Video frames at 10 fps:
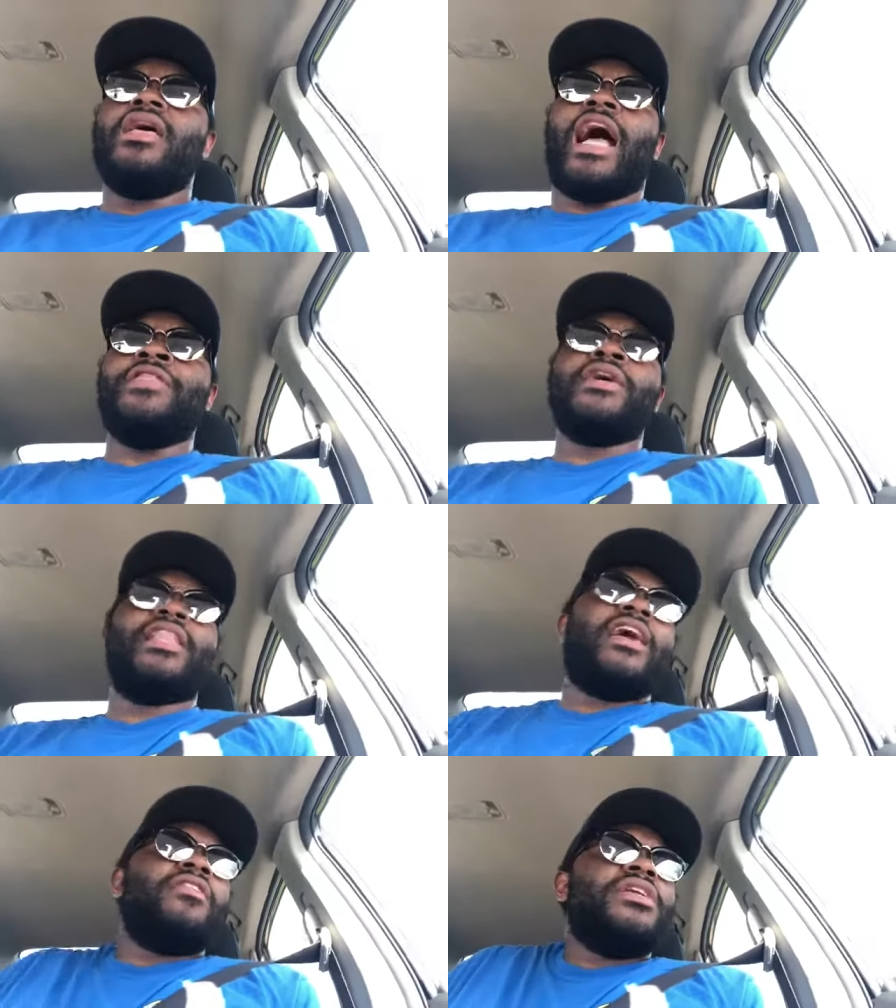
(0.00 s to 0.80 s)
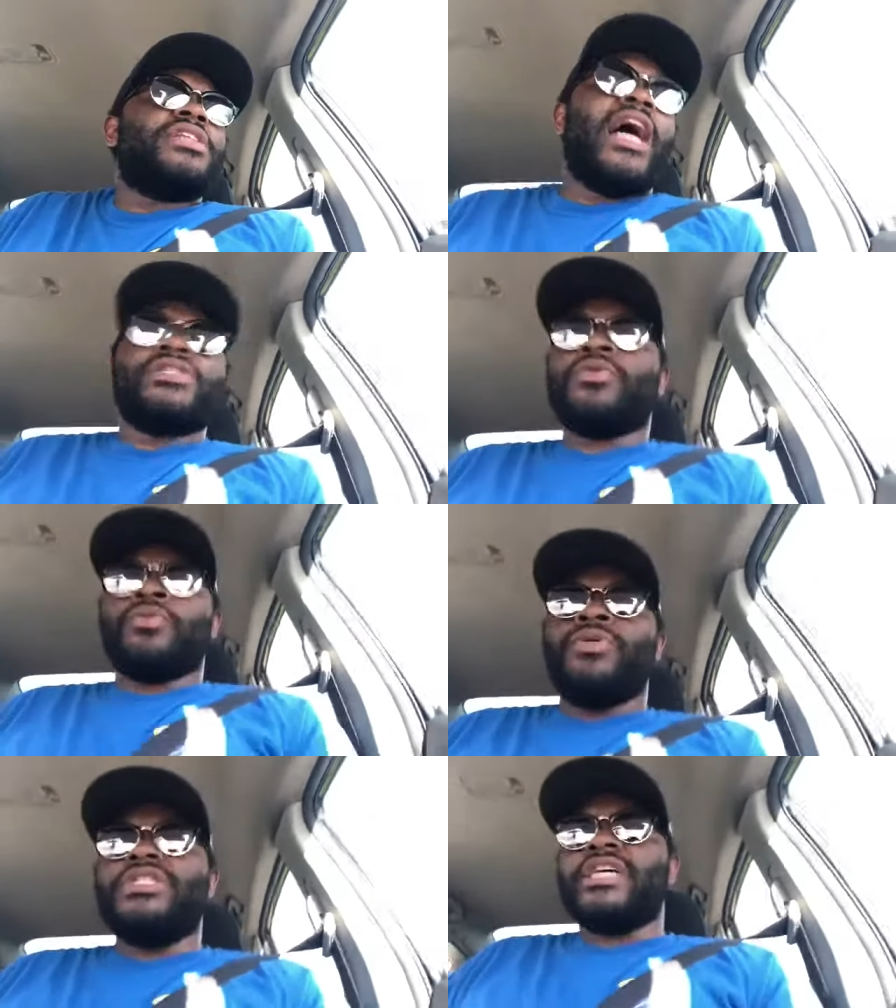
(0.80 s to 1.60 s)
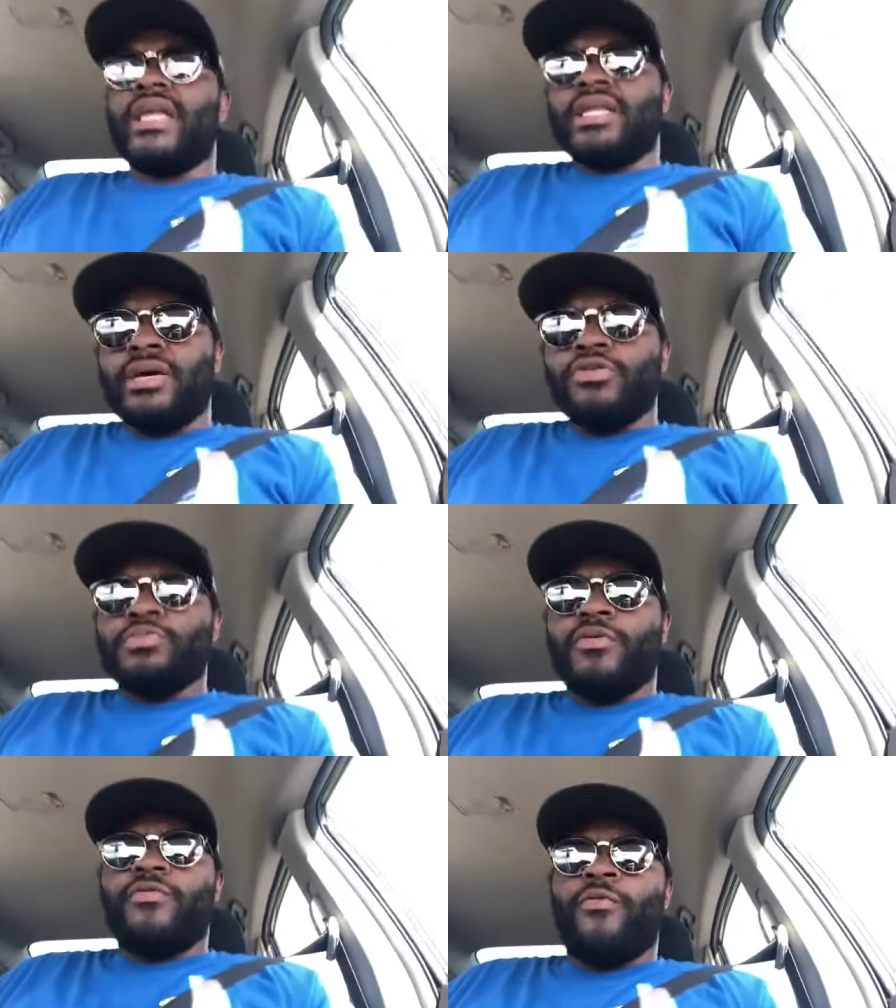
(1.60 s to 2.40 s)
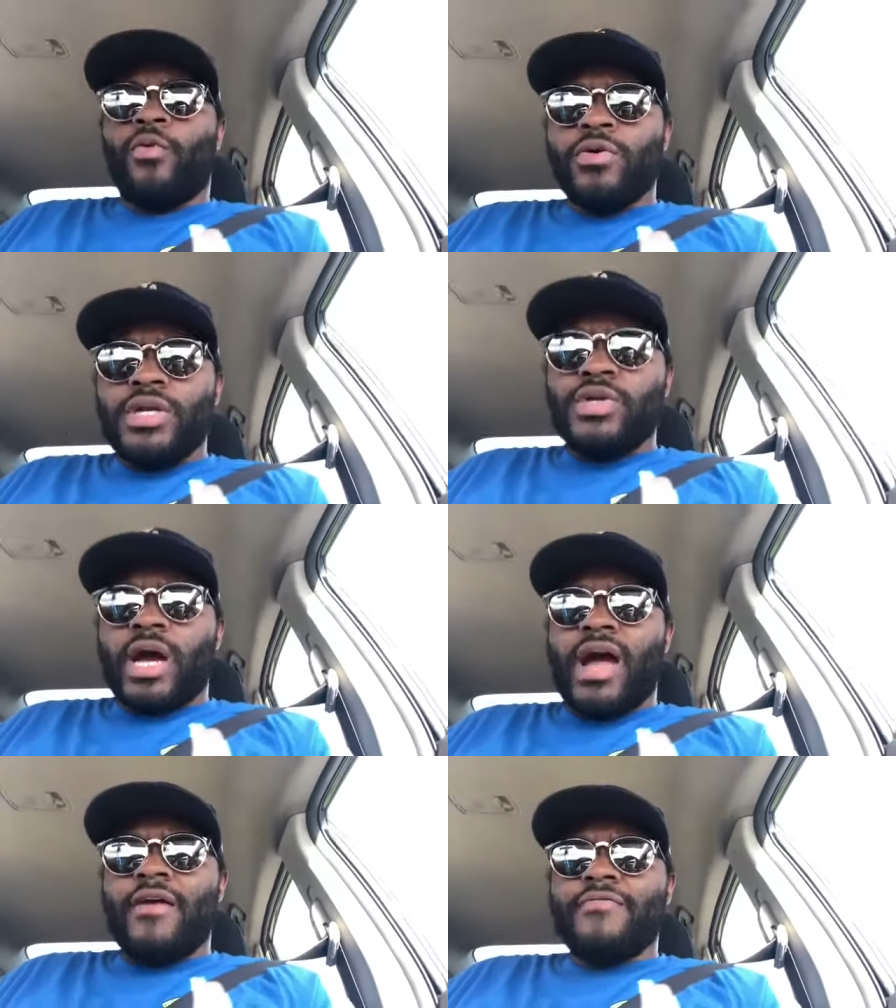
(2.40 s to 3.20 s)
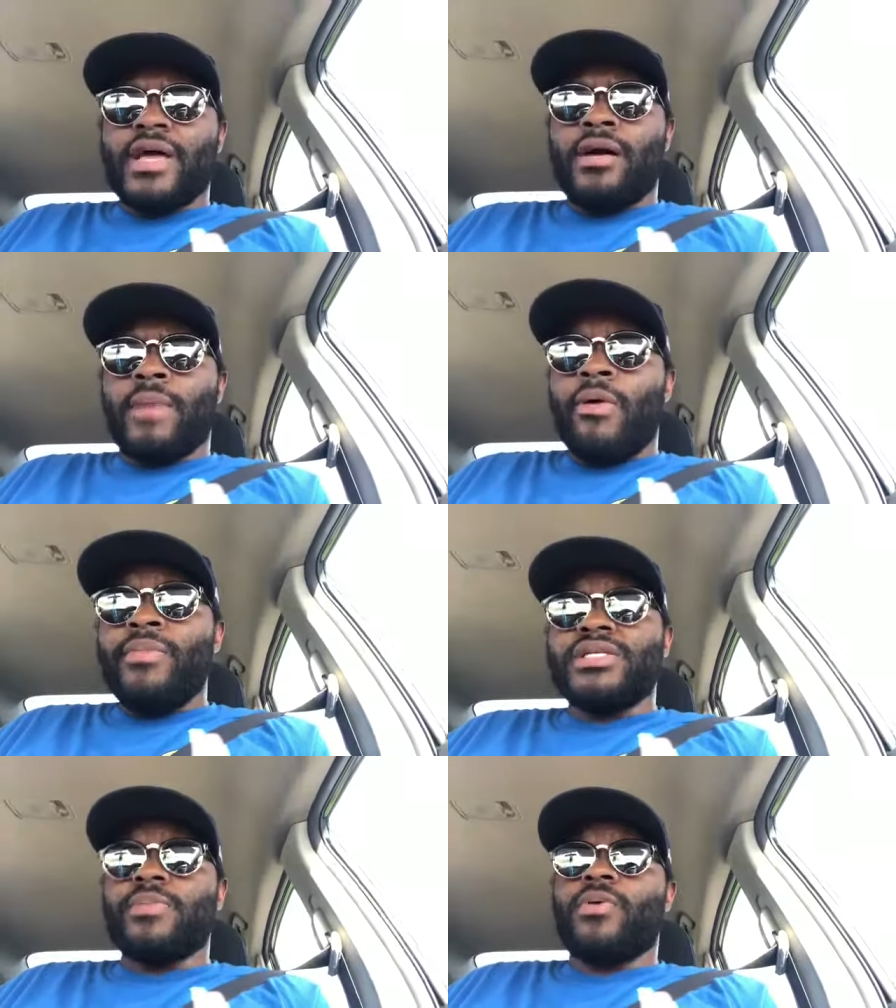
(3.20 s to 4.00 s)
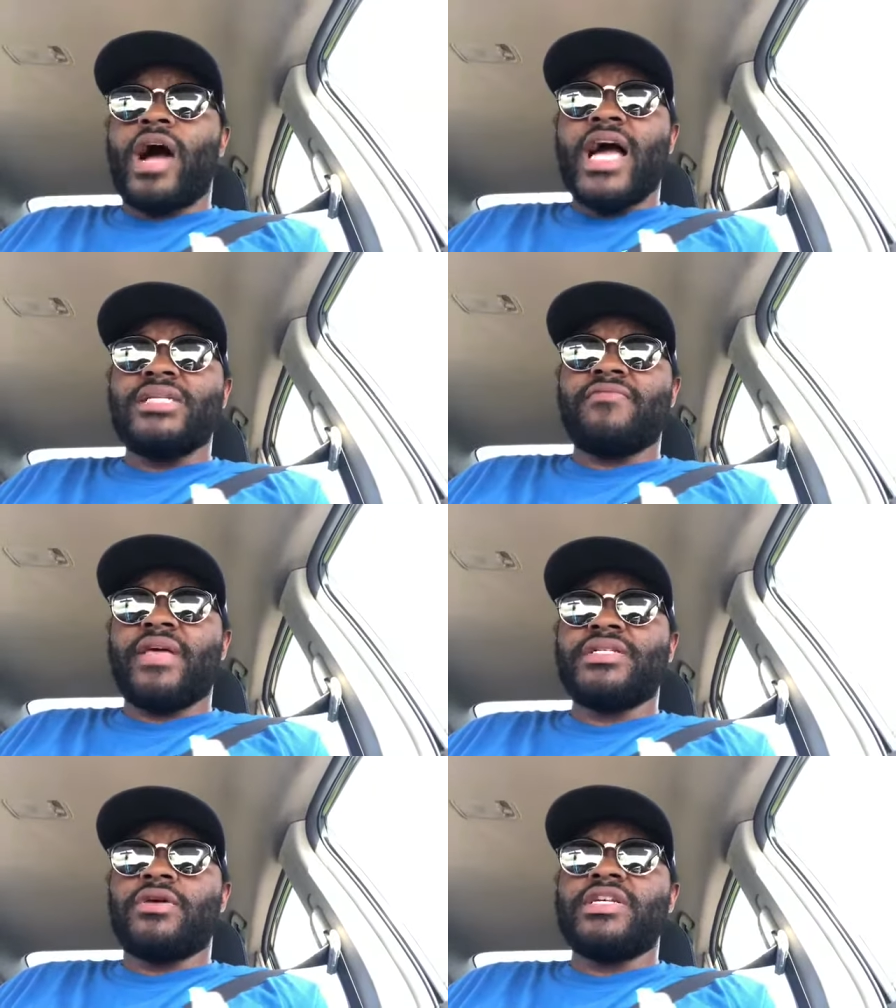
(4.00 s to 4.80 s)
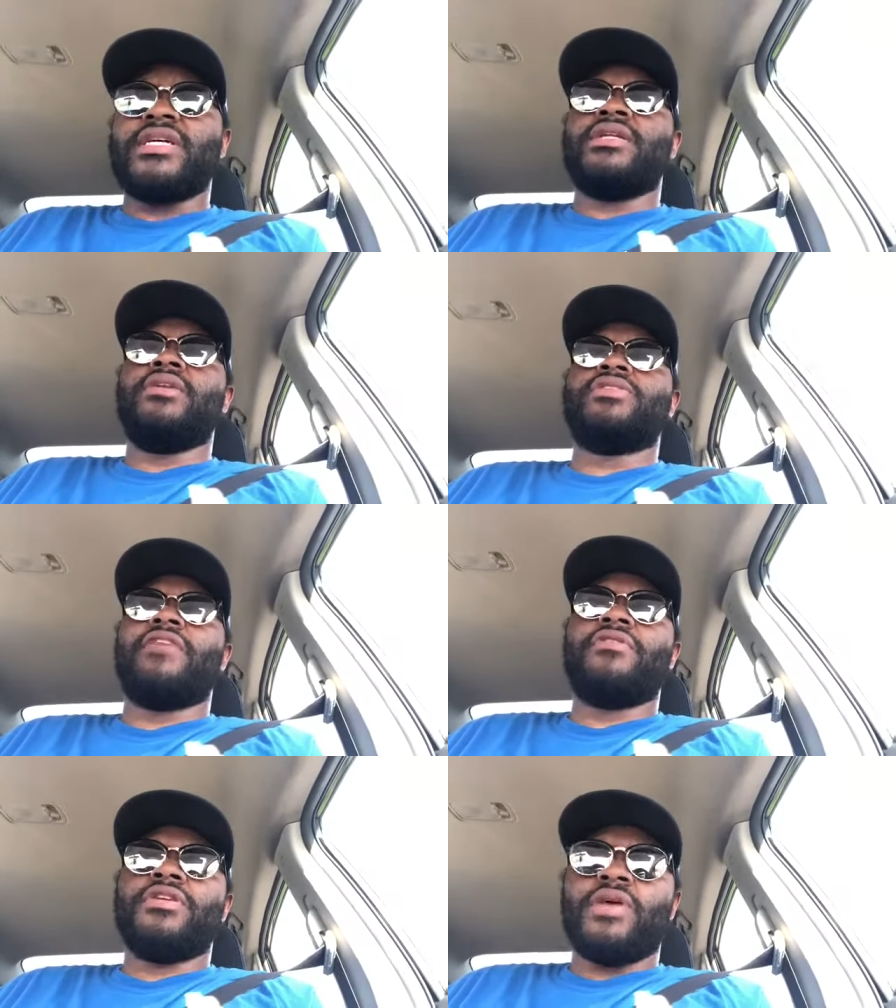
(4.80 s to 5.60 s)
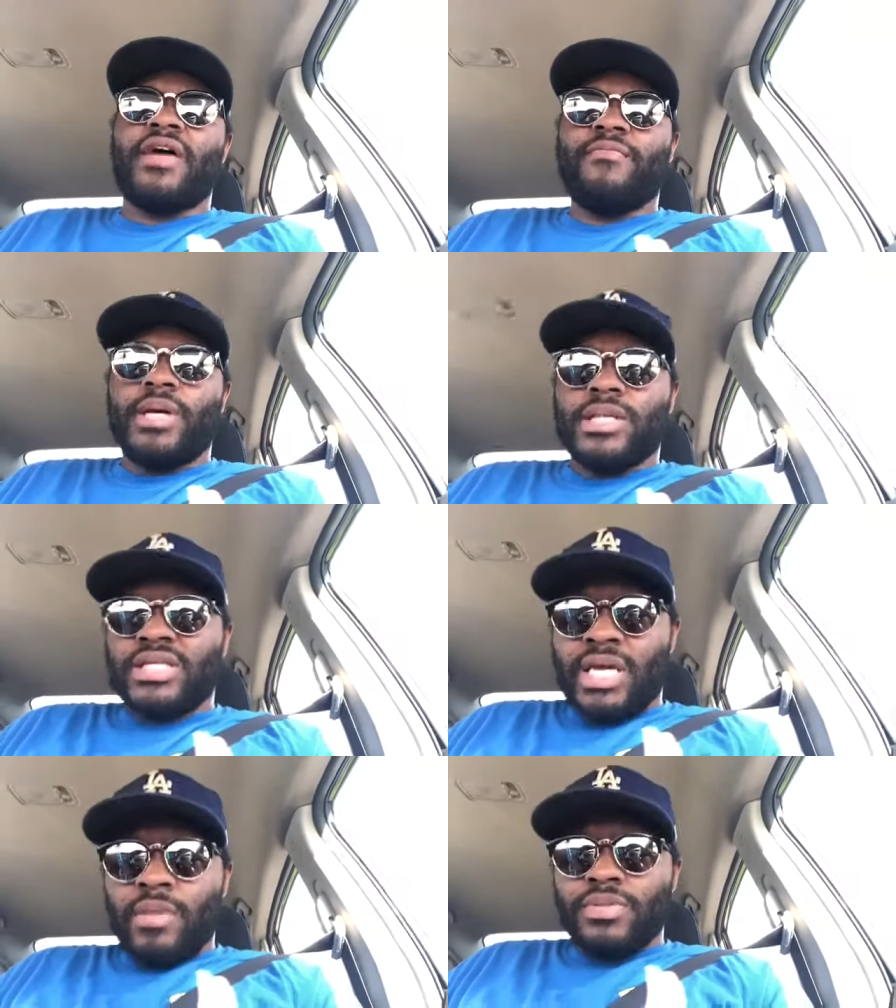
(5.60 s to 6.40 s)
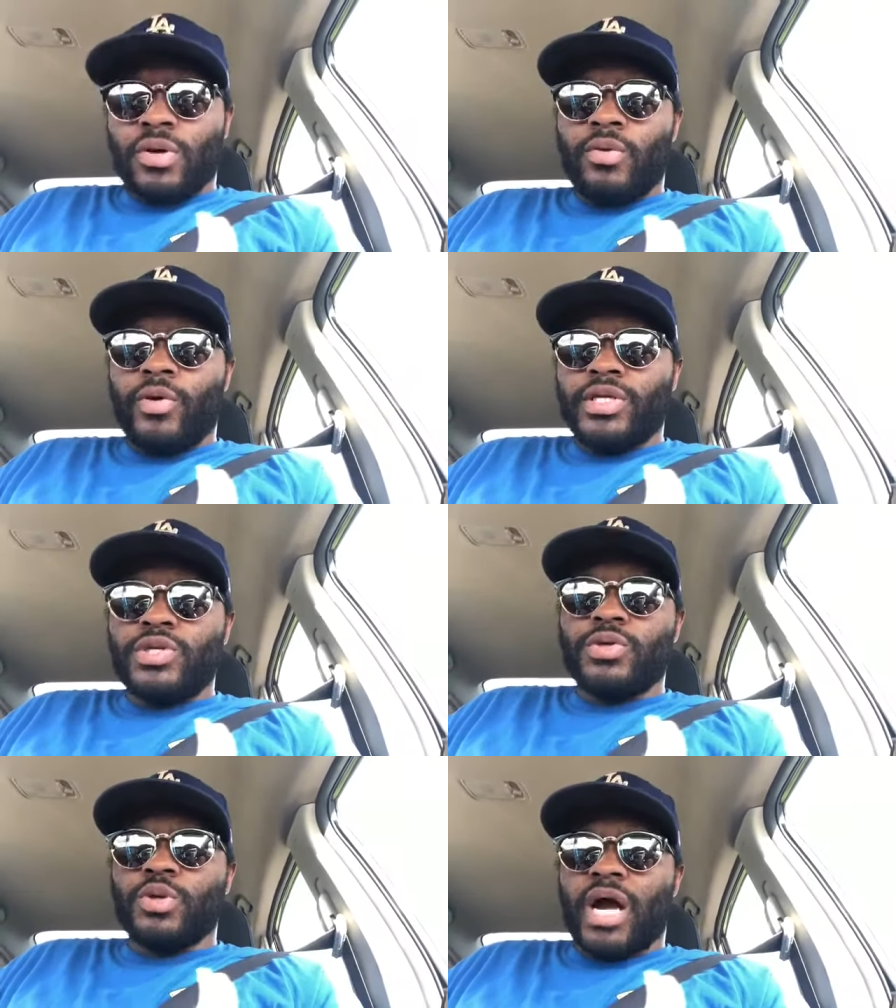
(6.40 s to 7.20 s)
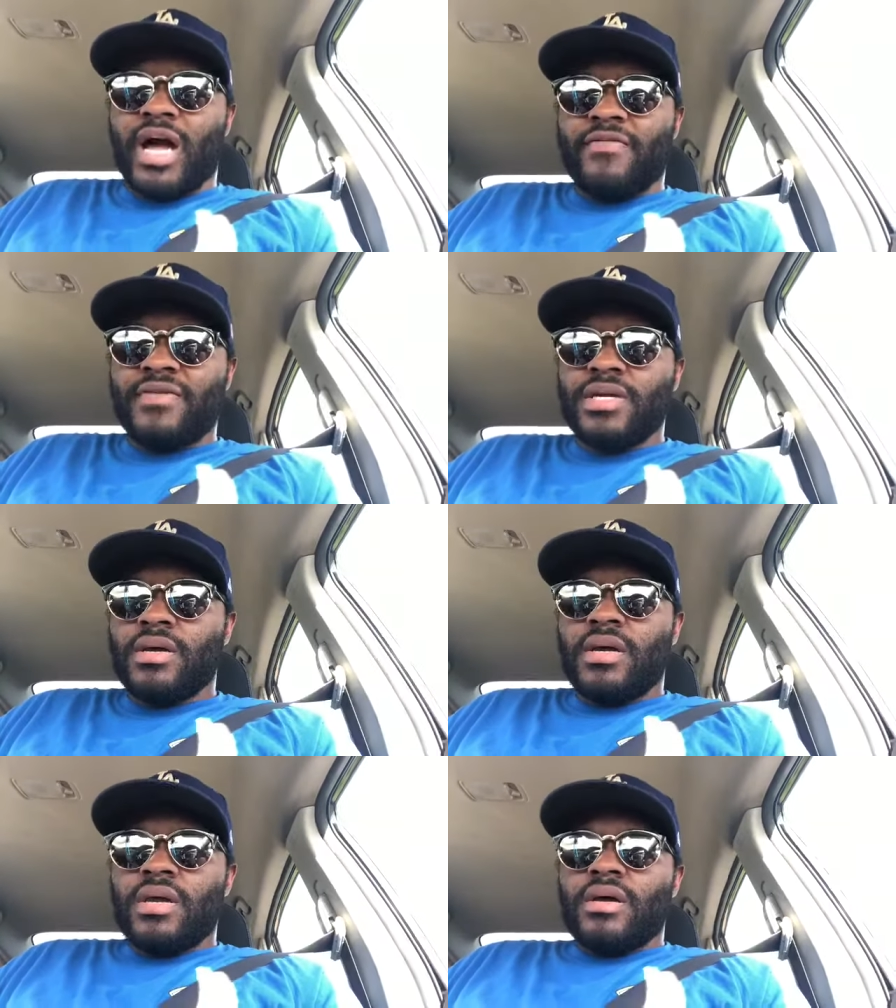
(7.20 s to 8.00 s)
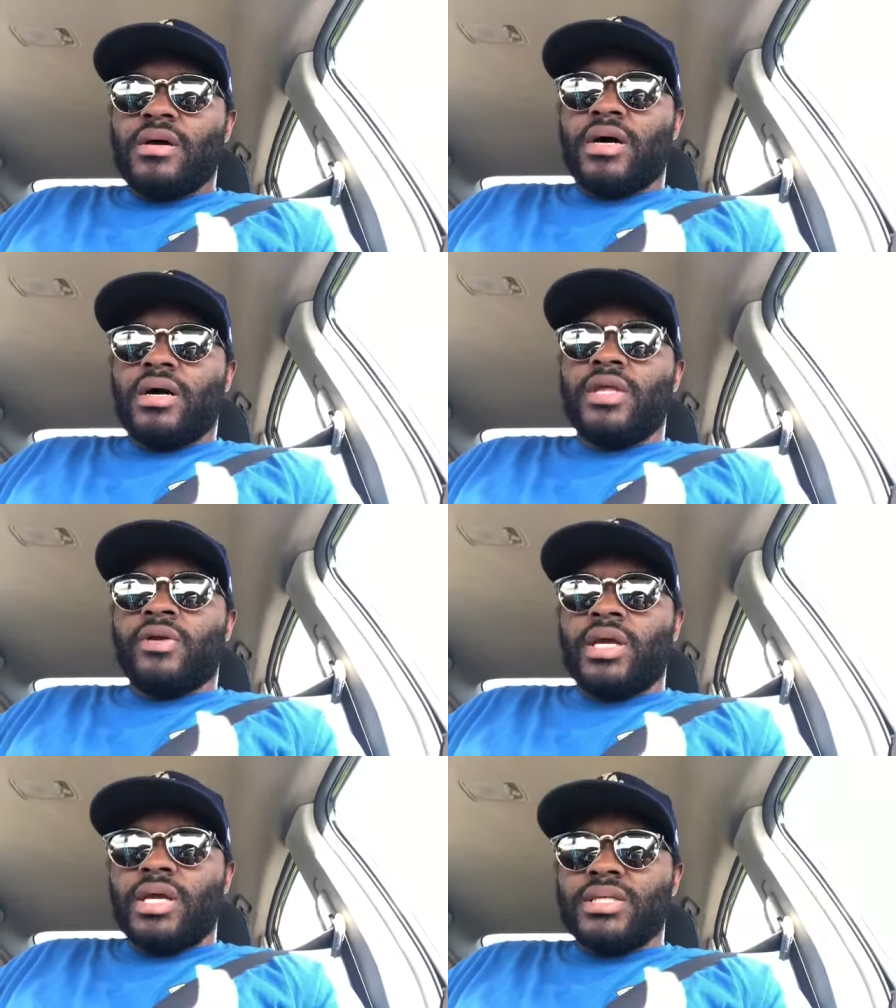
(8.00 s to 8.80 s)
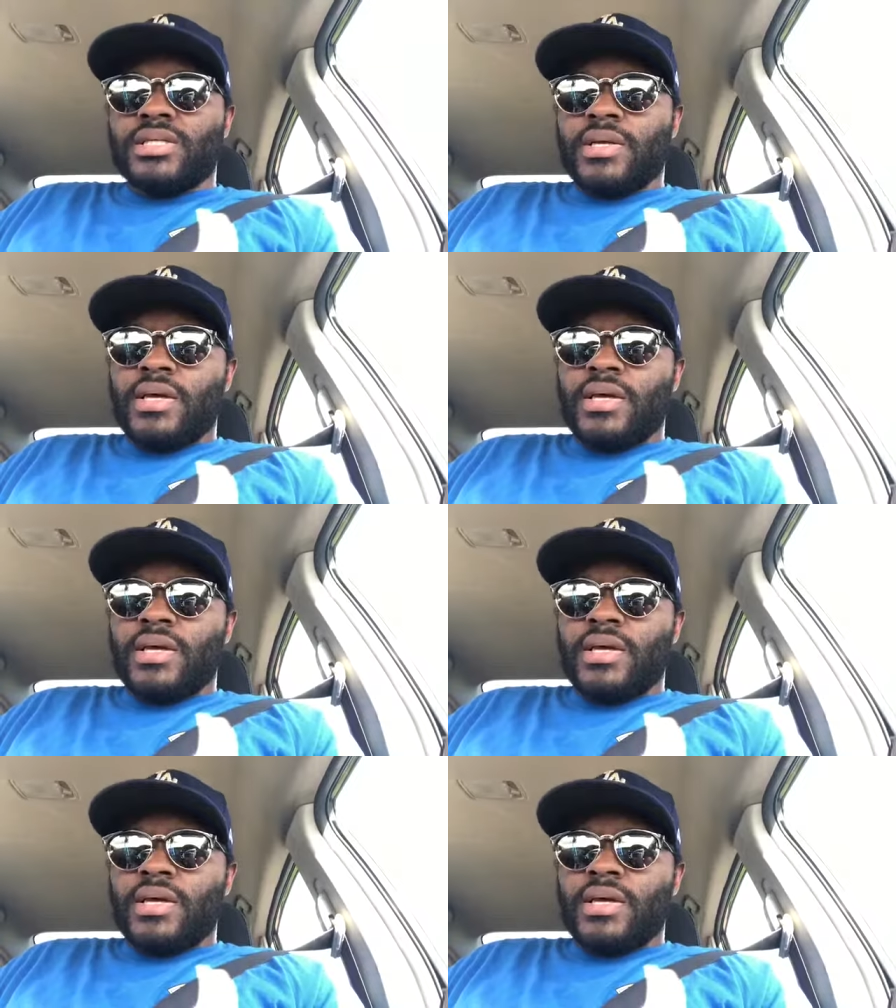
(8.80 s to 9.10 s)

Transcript: I, think a lot of these guys are going to take deals before the draft. Um, I would be surprised if they start taking deals after the draft because teams are going to draft uh, their needs.